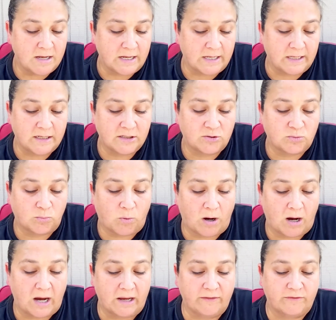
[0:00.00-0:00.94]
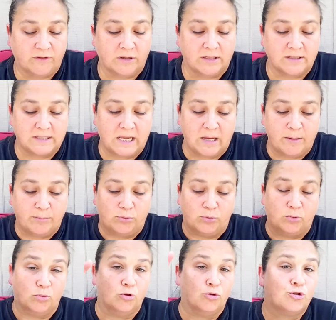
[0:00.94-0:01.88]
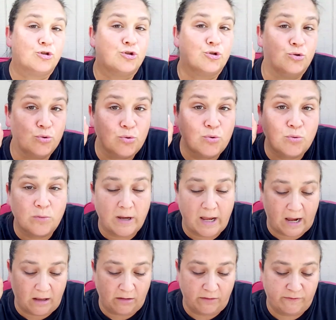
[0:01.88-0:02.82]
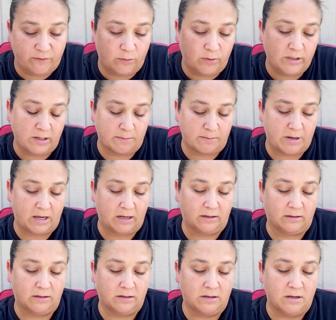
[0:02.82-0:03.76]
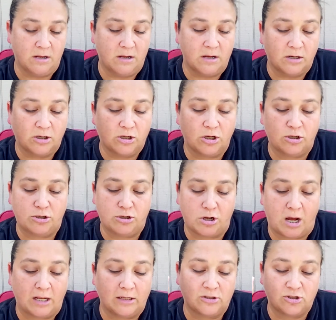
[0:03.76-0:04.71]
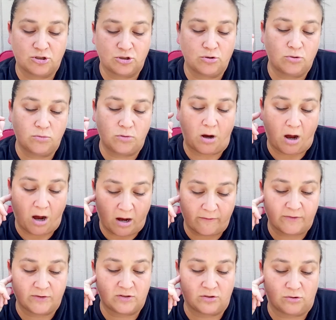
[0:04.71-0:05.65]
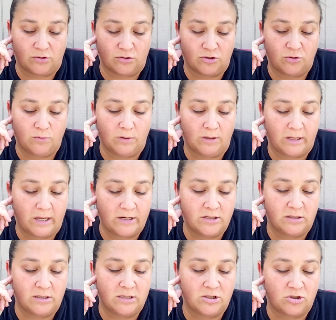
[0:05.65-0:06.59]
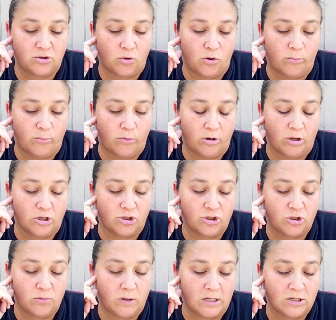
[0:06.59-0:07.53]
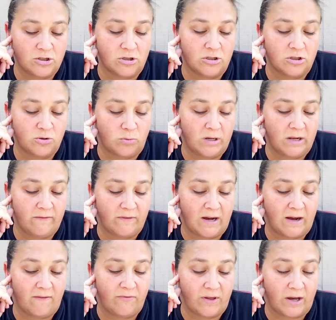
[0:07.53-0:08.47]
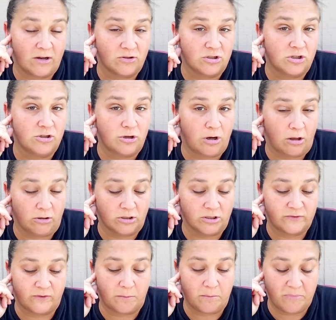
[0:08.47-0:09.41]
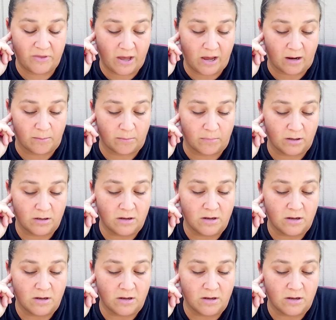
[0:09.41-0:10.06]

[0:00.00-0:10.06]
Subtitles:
It is why, for example, two California men could not sue officers who allegedly stole more than $225,000 from them